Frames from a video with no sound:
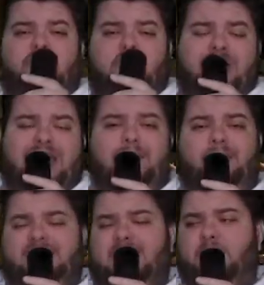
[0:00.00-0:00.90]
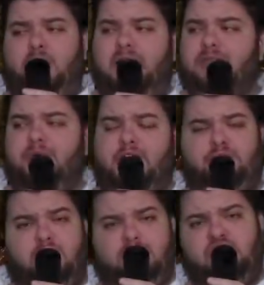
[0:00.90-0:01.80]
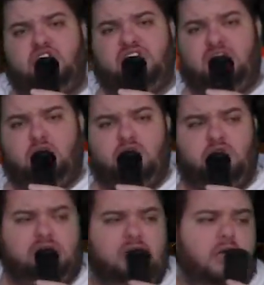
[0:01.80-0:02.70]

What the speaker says: from a gameplay standpoint, it plays pretty much just like Dark Souls.